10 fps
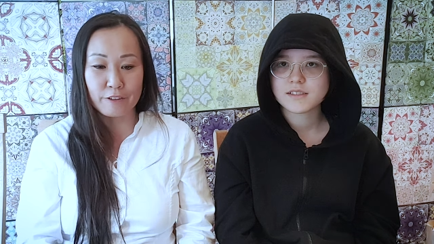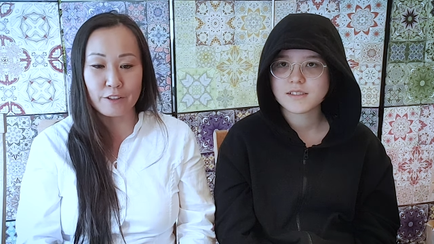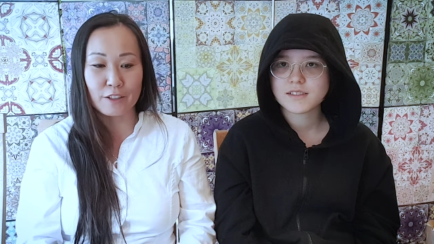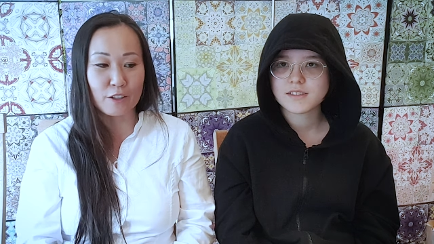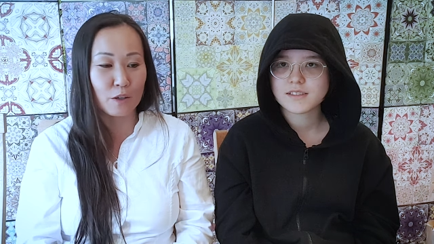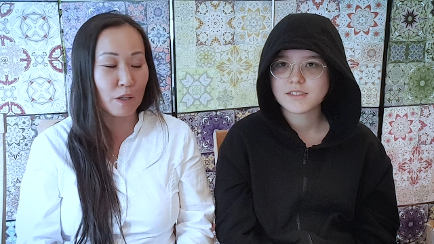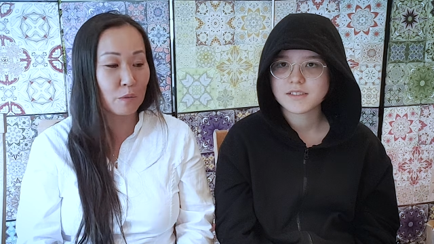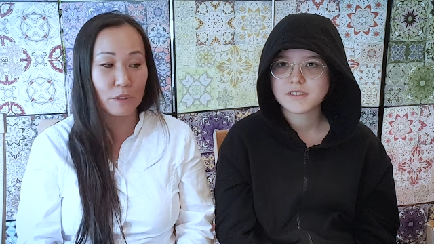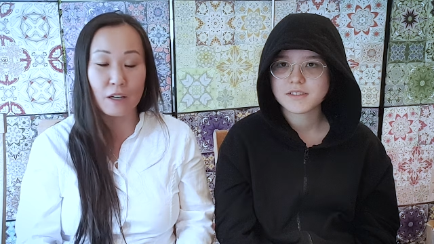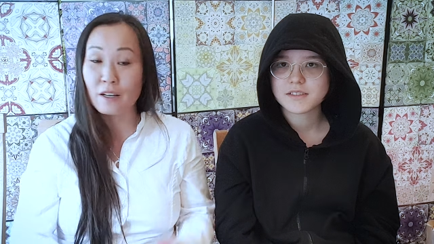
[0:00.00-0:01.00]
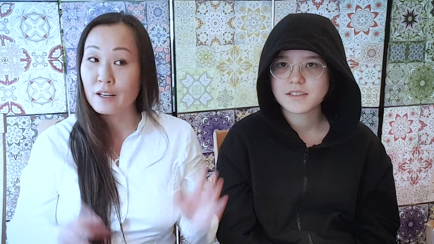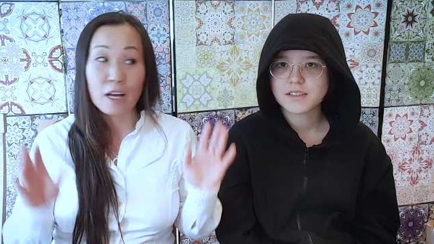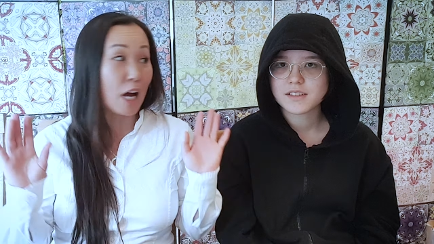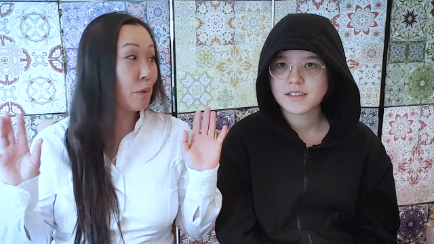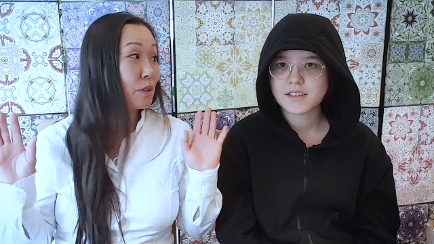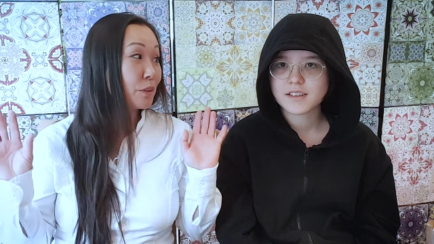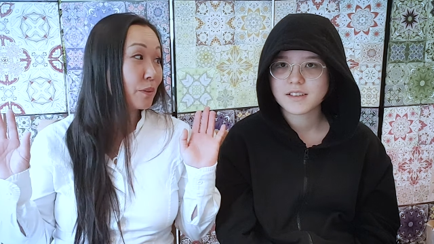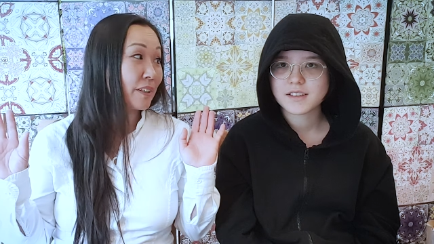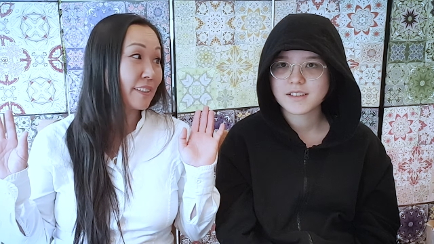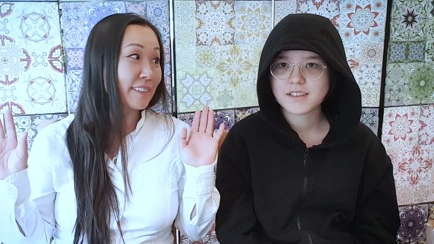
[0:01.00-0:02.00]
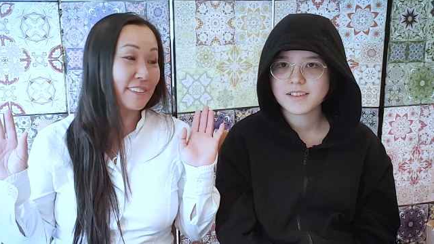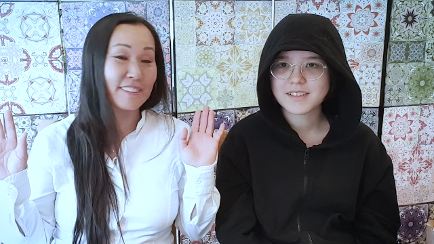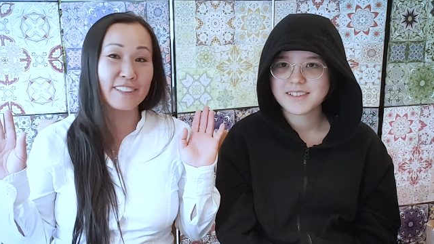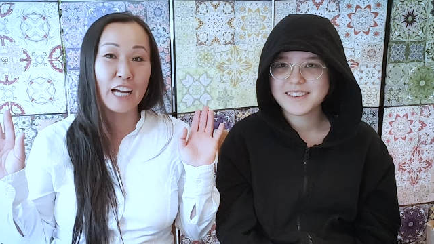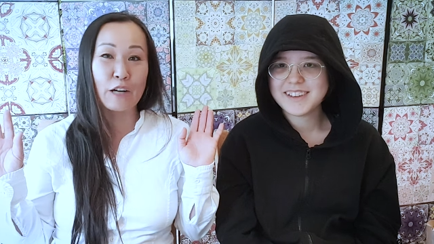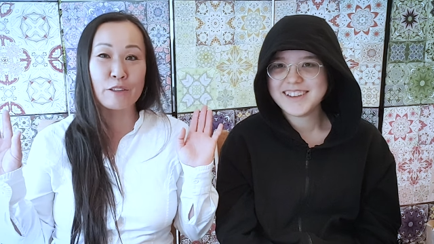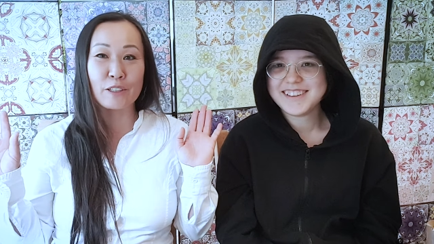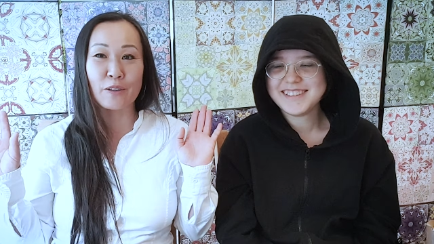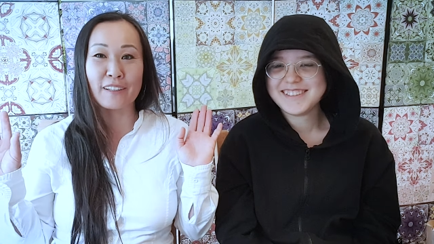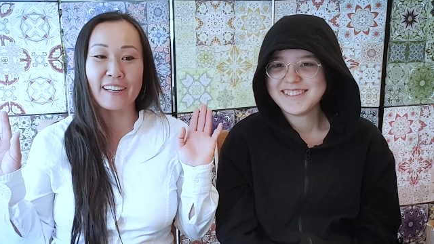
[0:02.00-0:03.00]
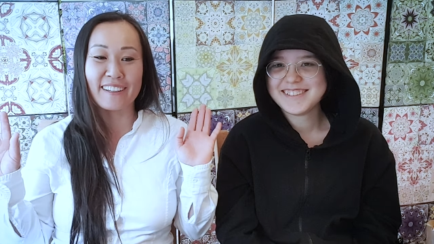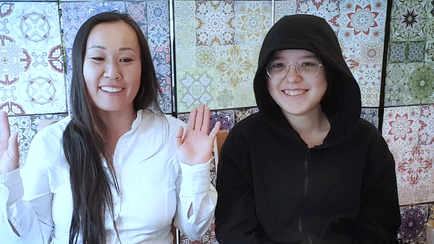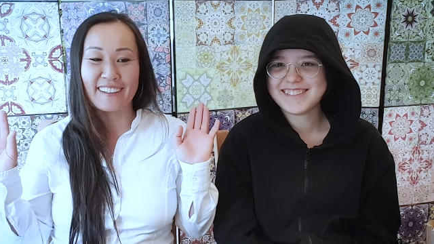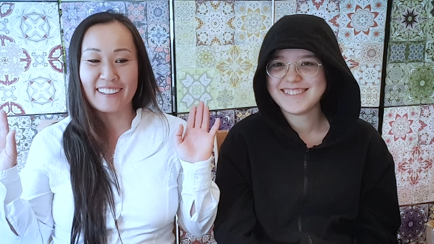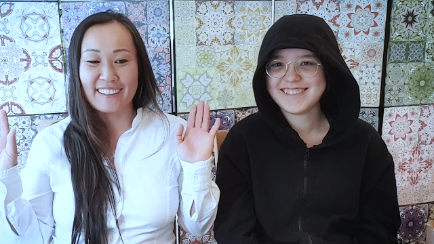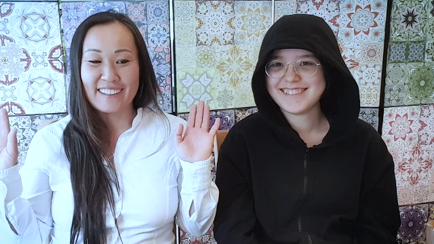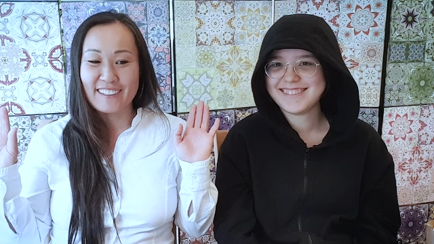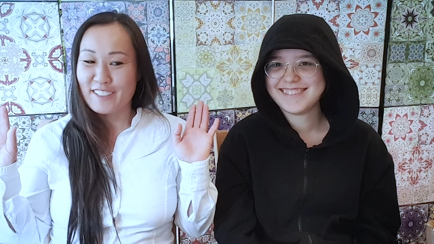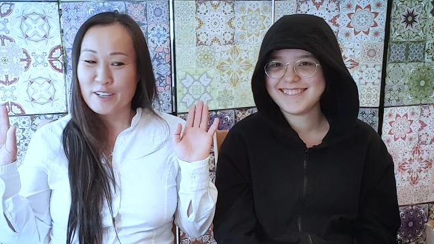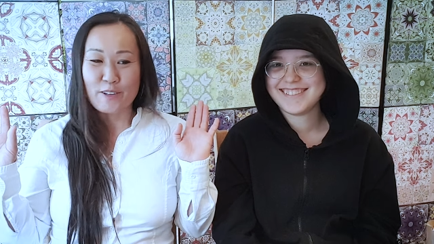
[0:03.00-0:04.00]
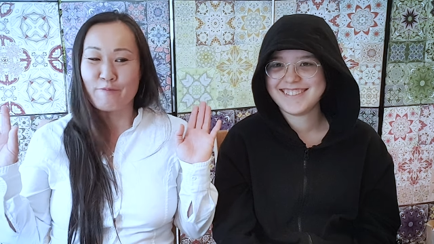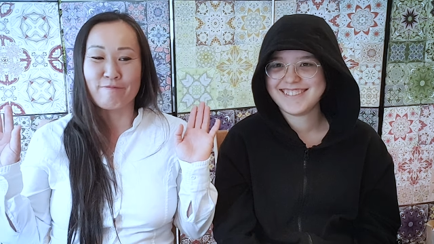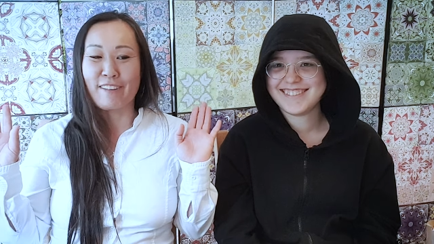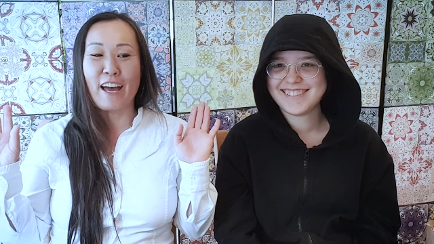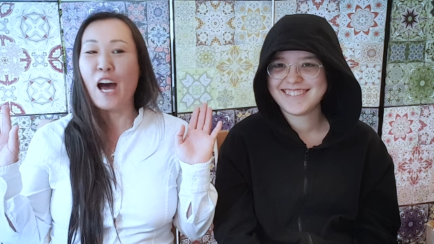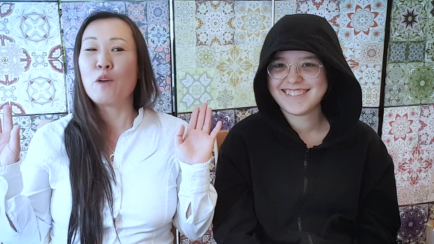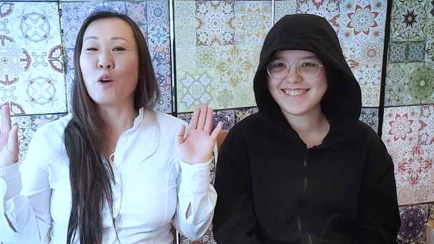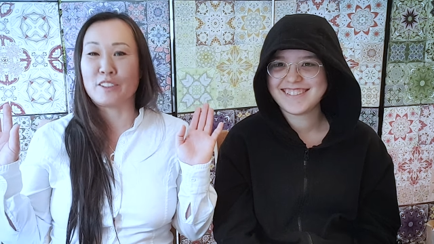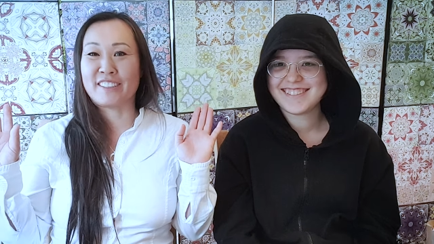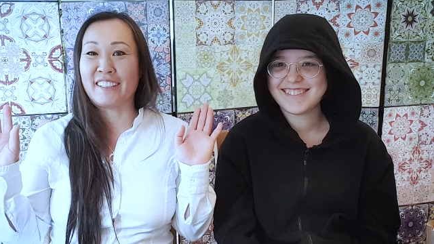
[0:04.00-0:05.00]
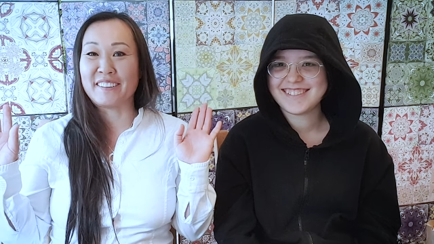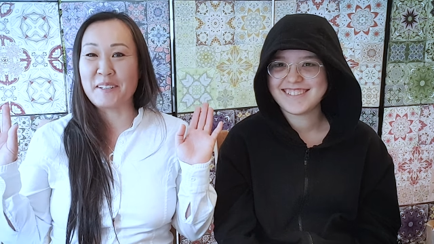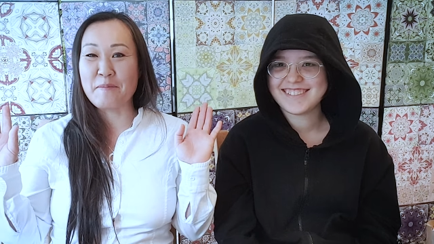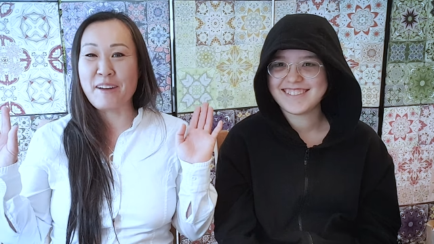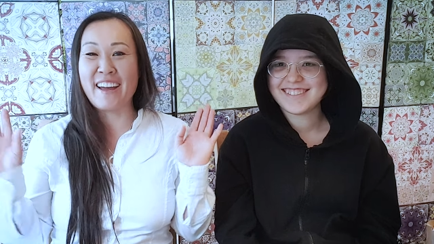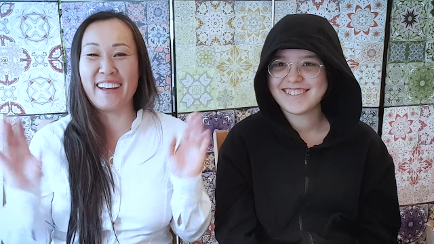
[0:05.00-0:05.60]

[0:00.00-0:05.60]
Speaker 1: you can go. I w I wouldn't do that either. I would go like, I won't tell them.